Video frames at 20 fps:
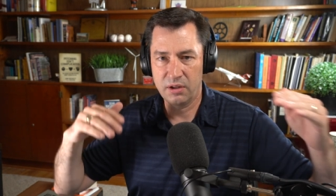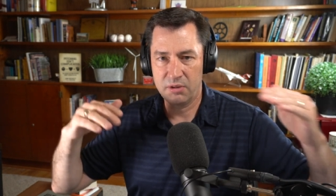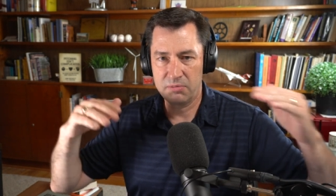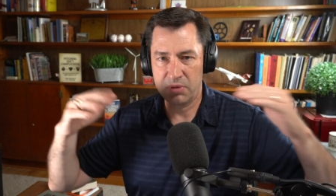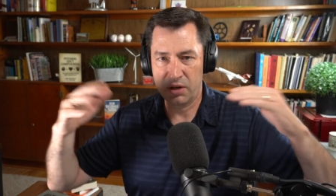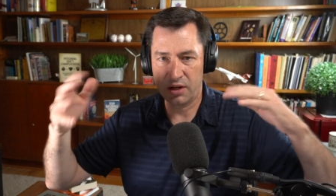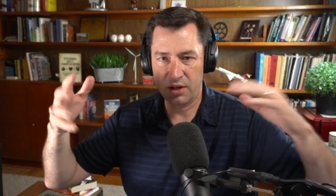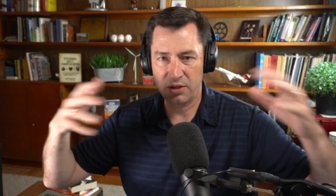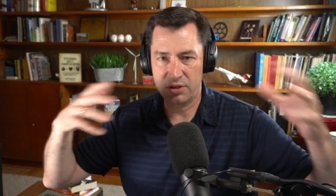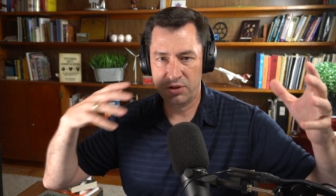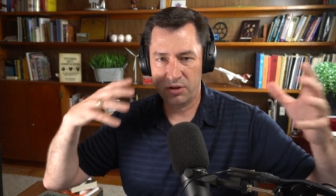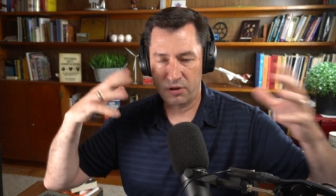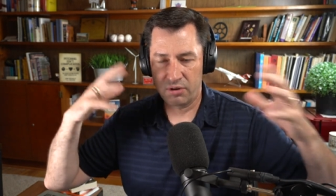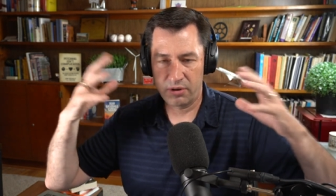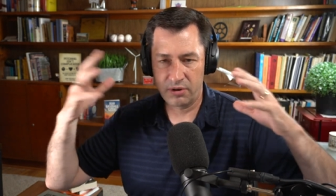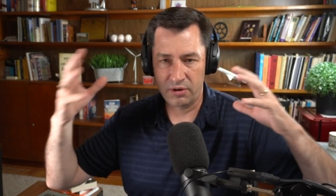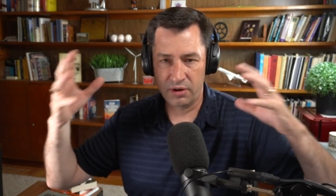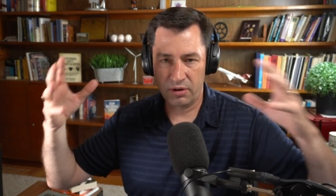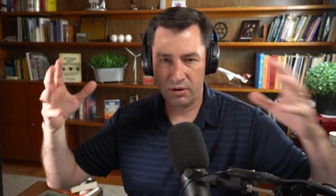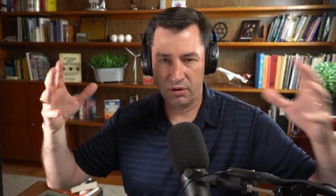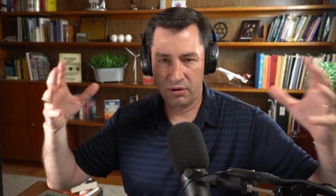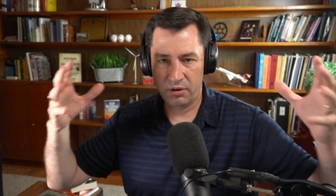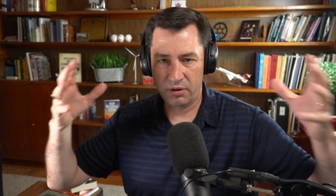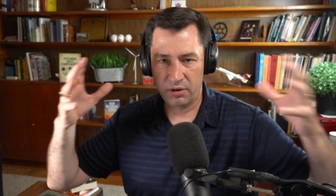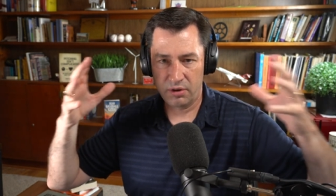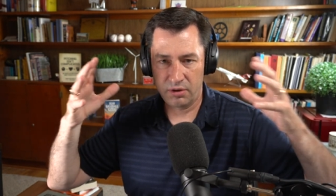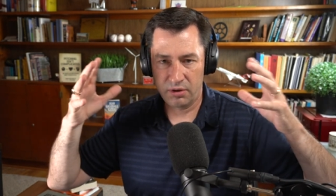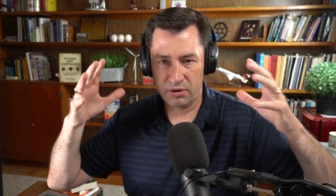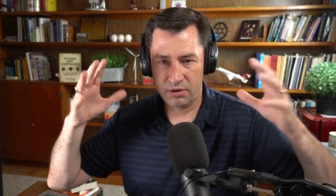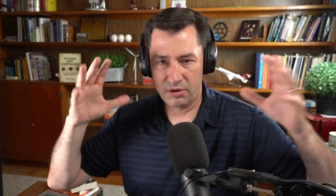because you're
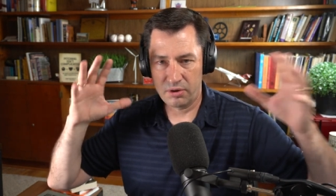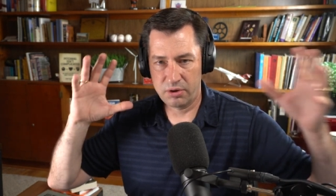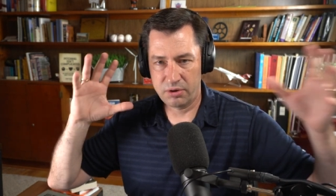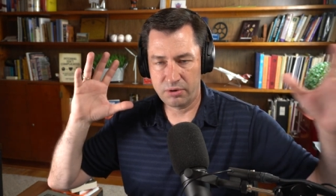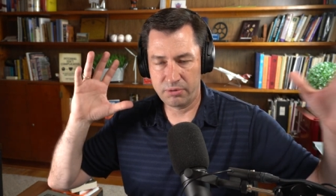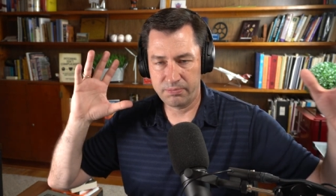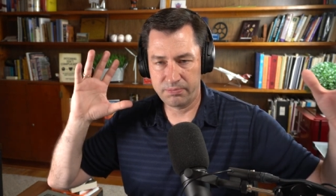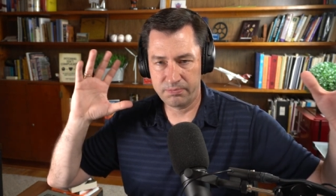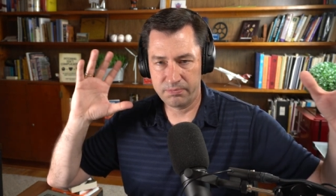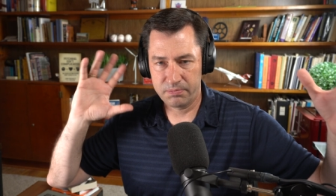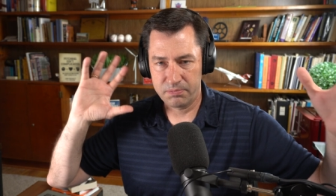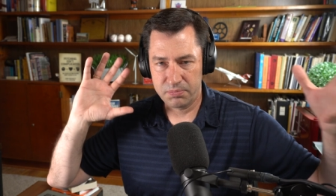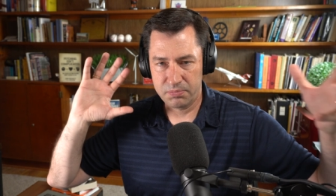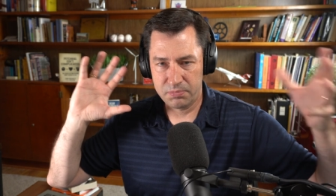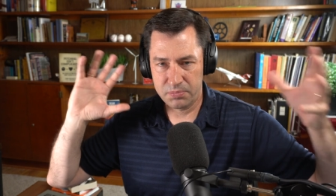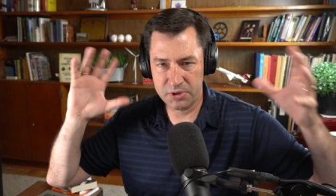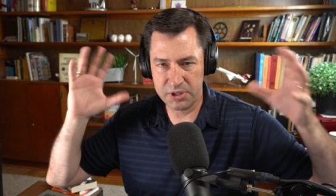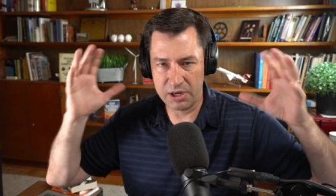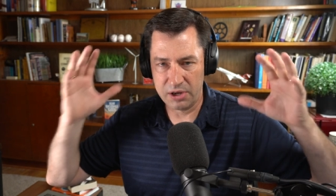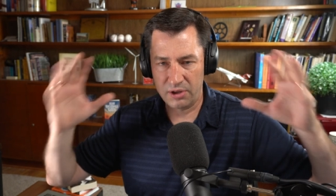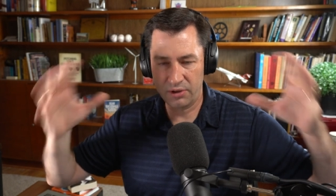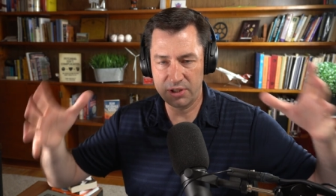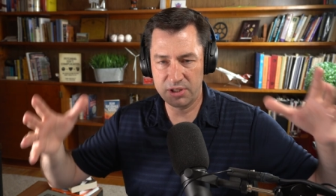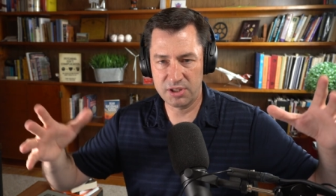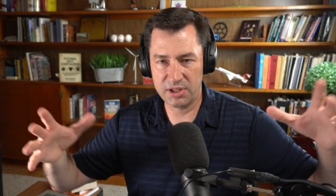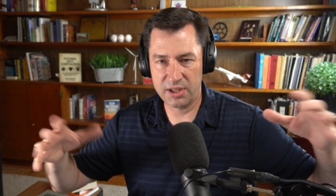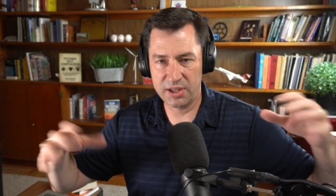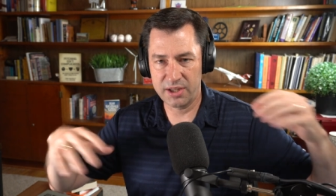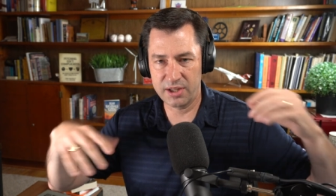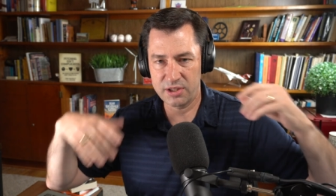you're selling
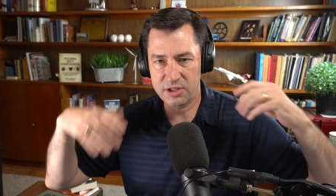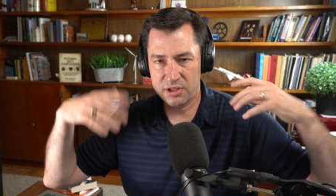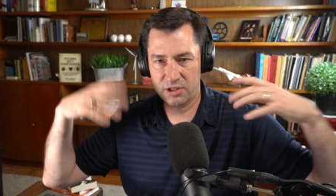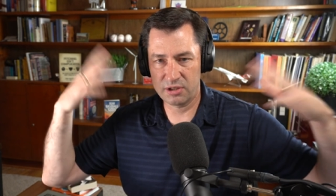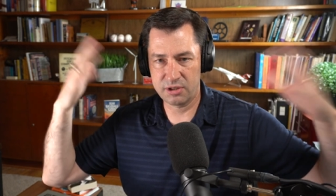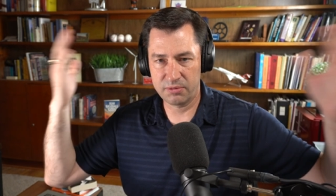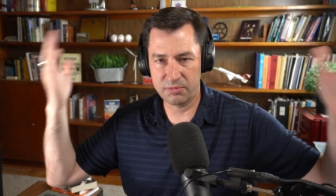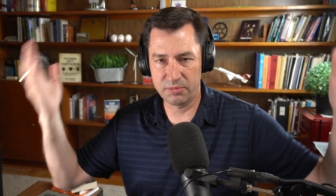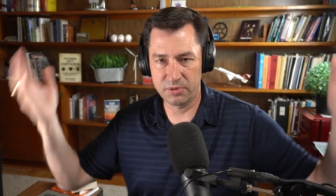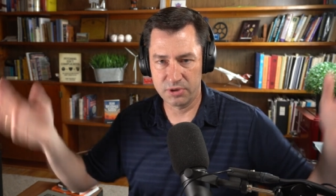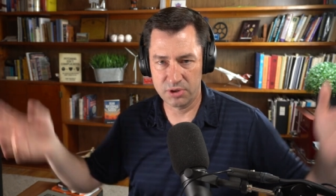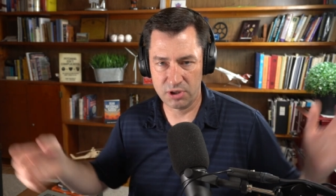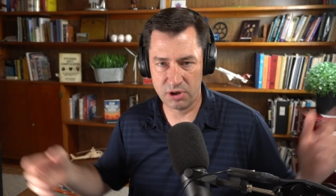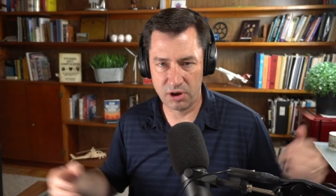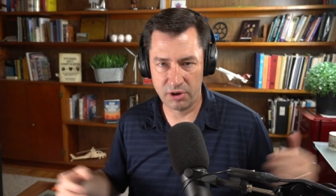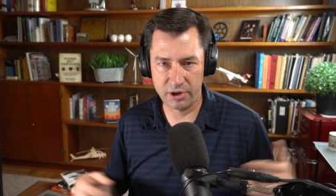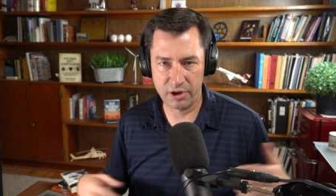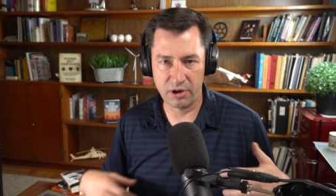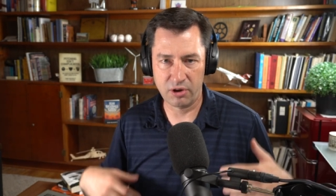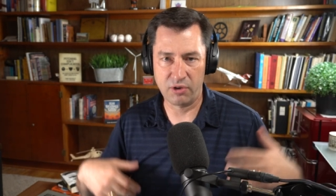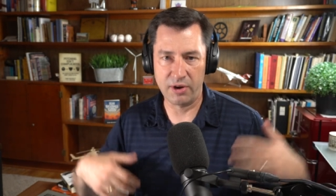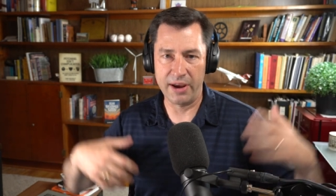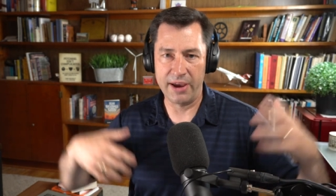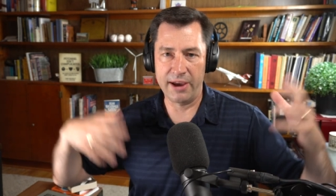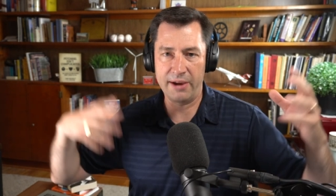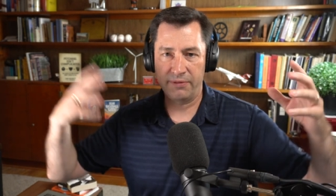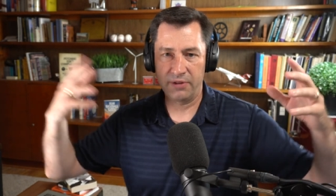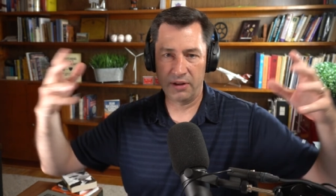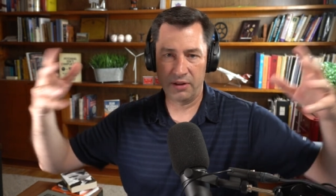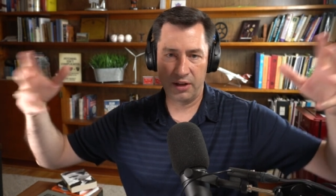these kits to install an
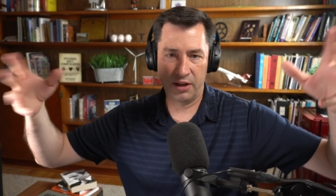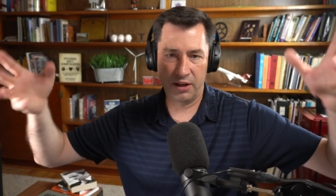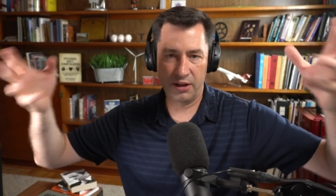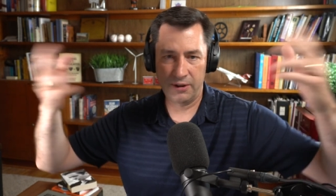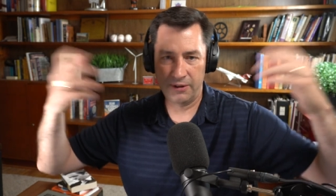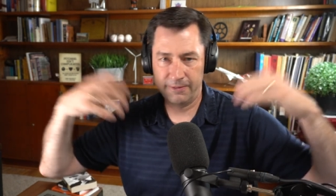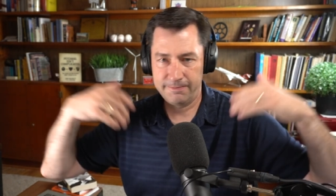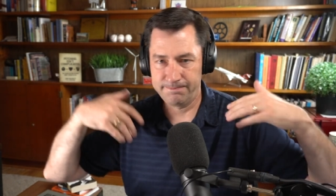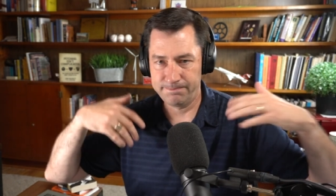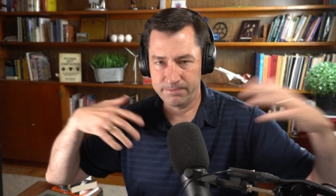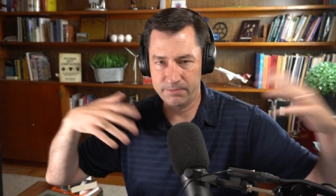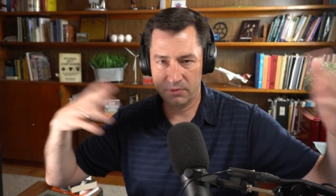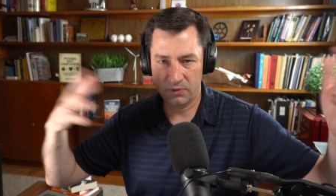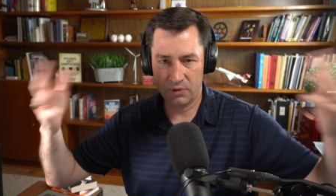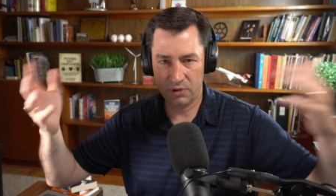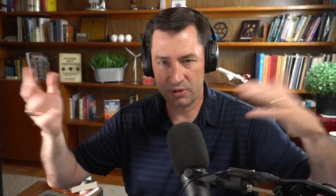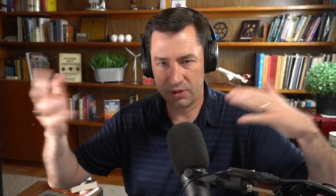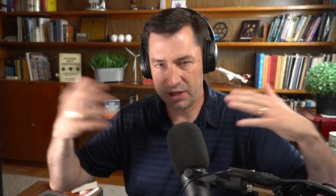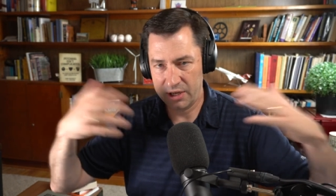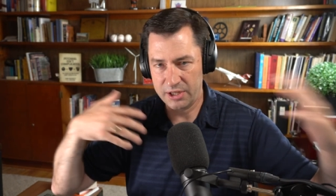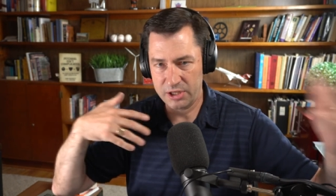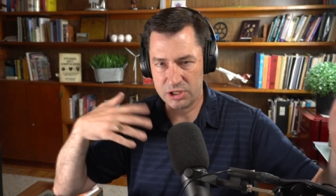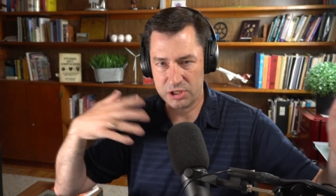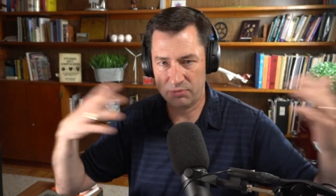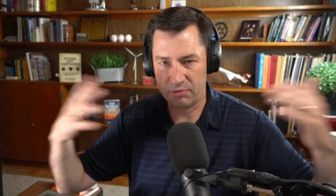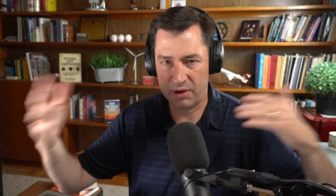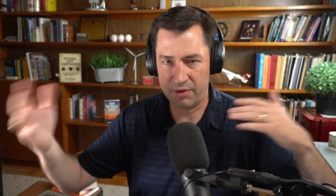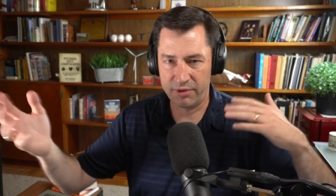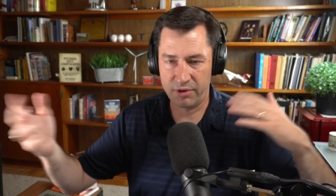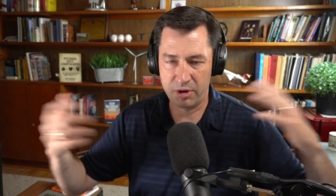aircraft and then getting
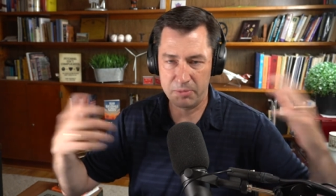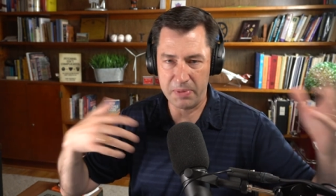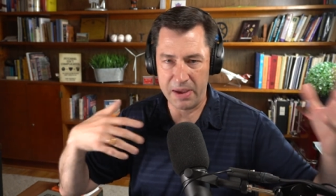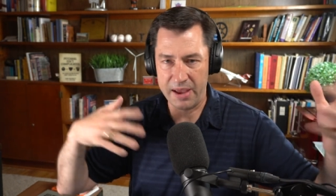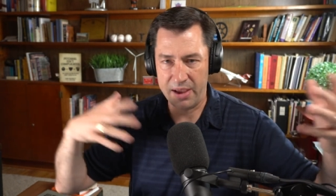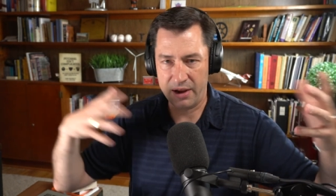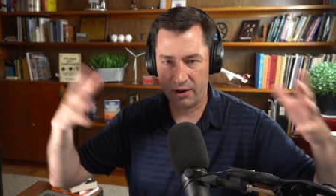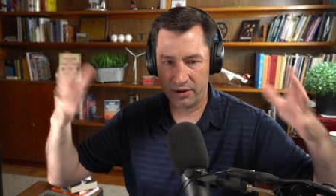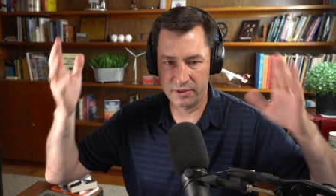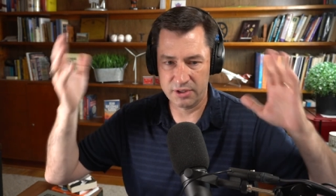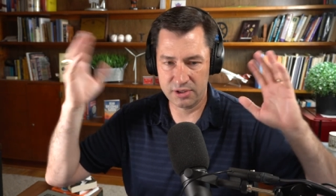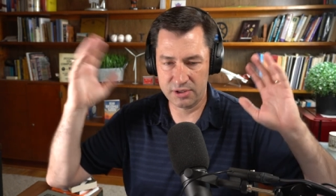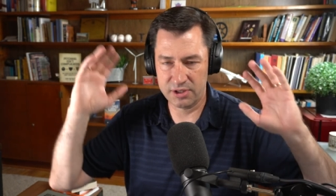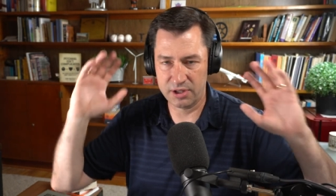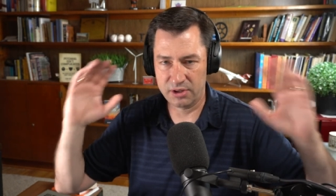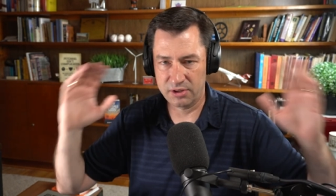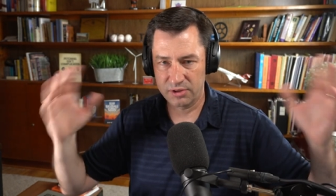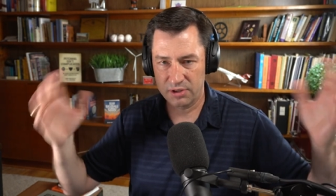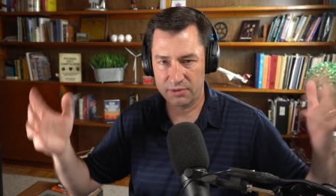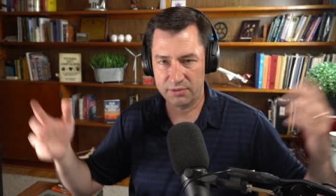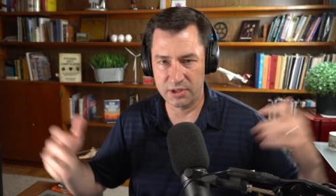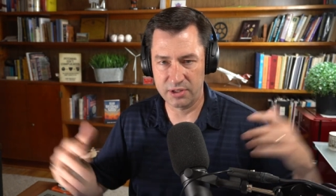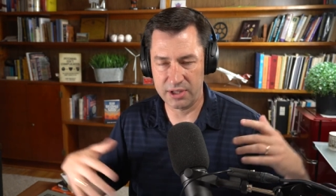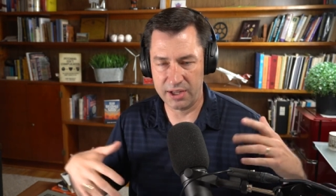some revenue back on the sales of the